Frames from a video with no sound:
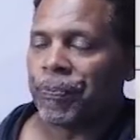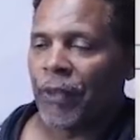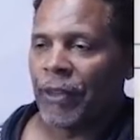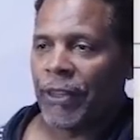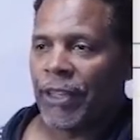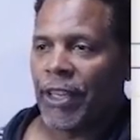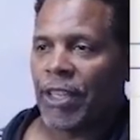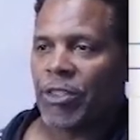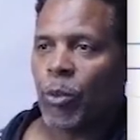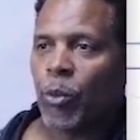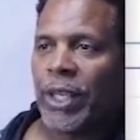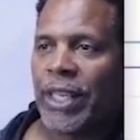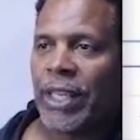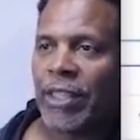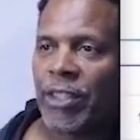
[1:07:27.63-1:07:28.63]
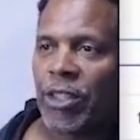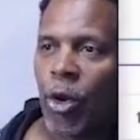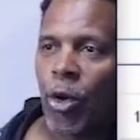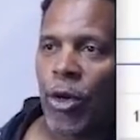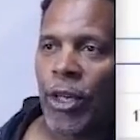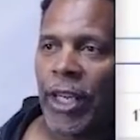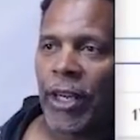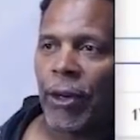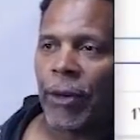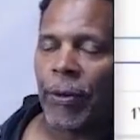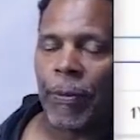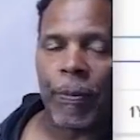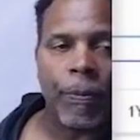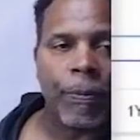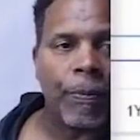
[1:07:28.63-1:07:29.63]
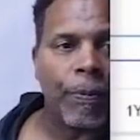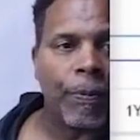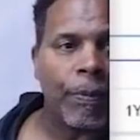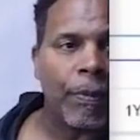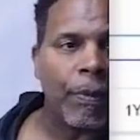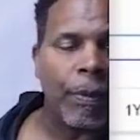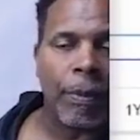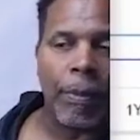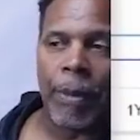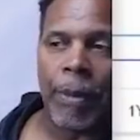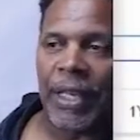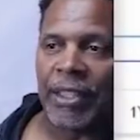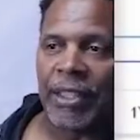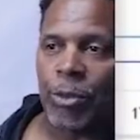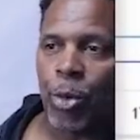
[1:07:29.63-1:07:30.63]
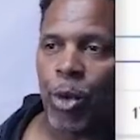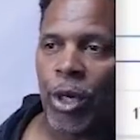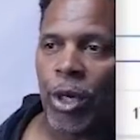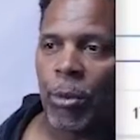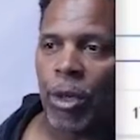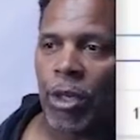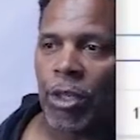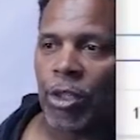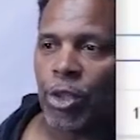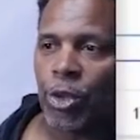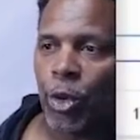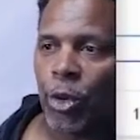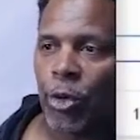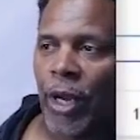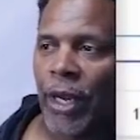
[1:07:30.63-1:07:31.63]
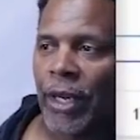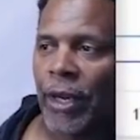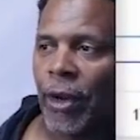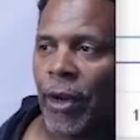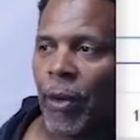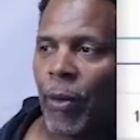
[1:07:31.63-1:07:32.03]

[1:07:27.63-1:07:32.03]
If it doesn't weaken, it's going here. But at this point, I'm looking to short right here at